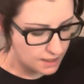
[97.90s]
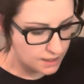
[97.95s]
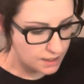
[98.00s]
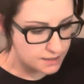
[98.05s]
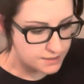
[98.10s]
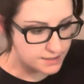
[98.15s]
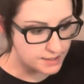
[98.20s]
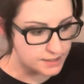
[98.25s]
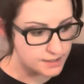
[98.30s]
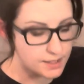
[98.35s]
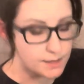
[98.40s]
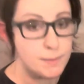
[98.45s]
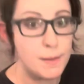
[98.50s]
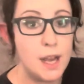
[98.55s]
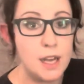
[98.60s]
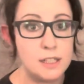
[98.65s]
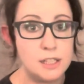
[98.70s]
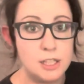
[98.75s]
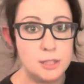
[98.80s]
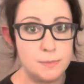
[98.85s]
Since
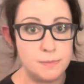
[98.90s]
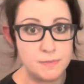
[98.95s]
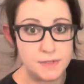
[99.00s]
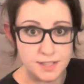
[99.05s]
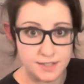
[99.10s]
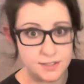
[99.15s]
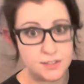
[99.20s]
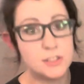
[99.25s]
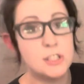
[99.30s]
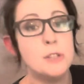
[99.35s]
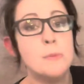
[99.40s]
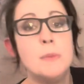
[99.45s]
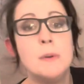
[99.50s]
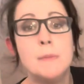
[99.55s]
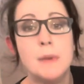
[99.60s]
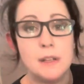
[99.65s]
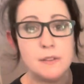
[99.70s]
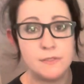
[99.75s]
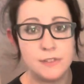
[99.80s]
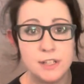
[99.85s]
this is going to be
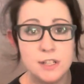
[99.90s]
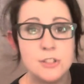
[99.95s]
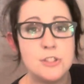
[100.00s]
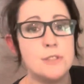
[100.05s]
my finish,